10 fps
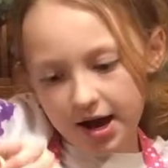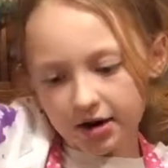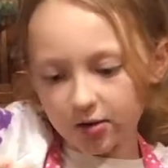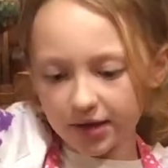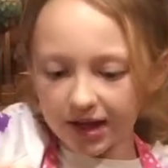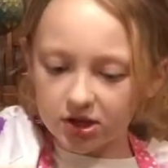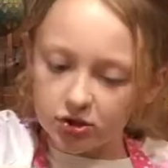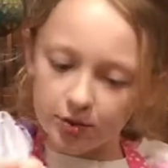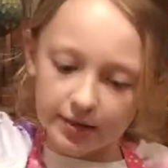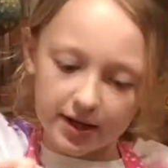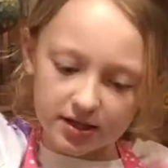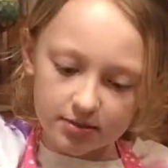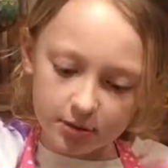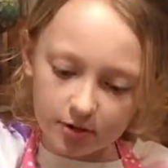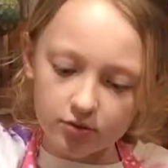I don't like too many
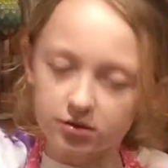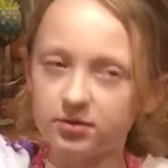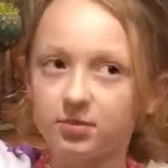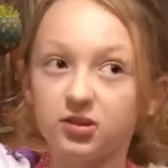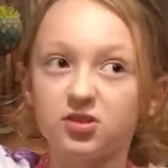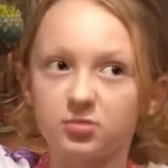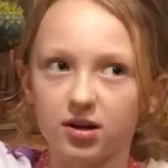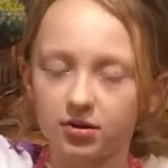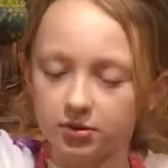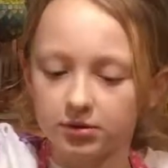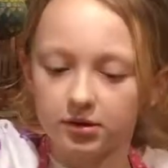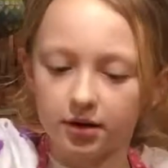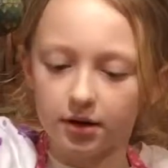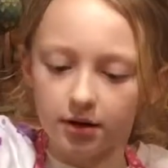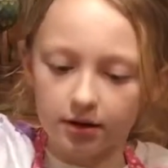sprinkles, but sprinkles
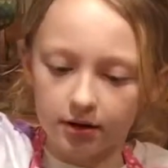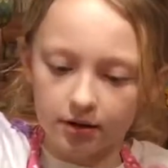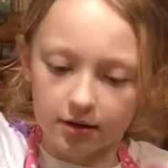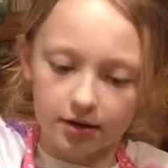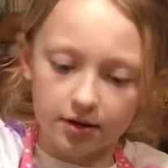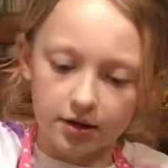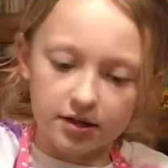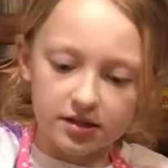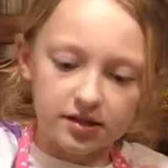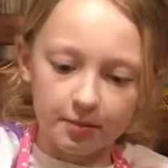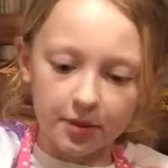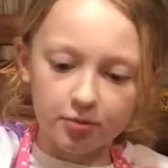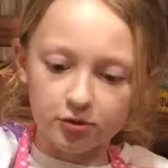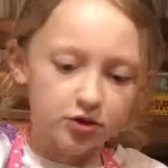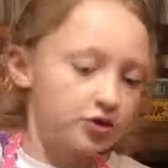are good. Some
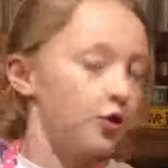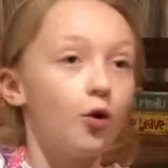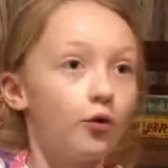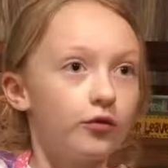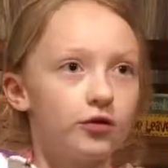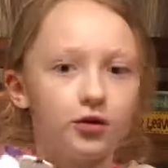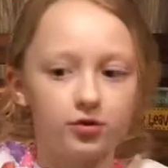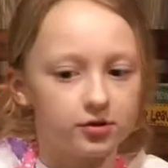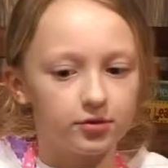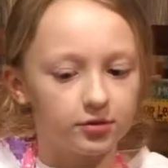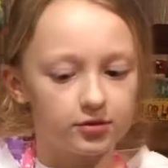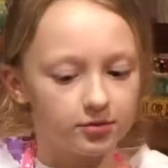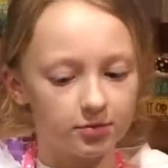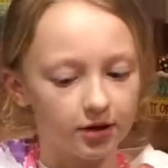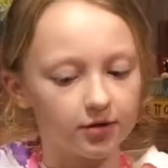people just overdose it with
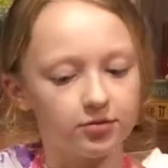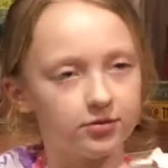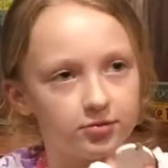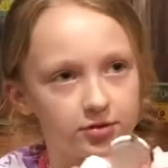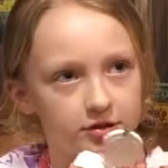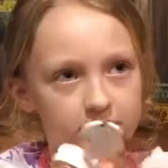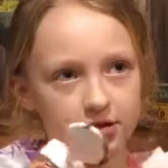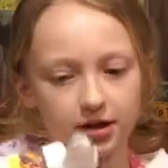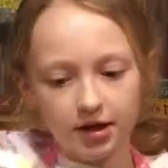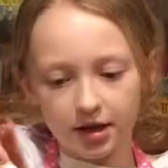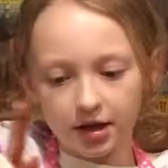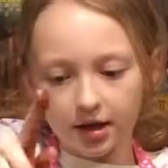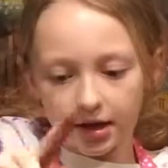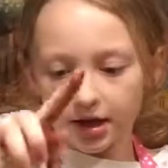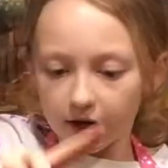sprinkles, which is
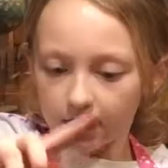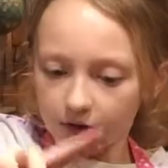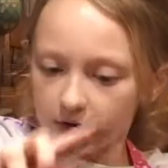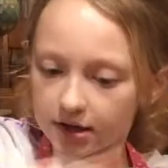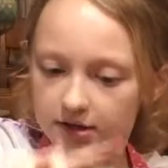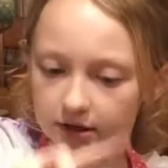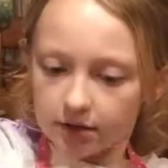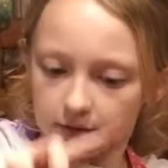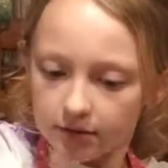kind of crazy.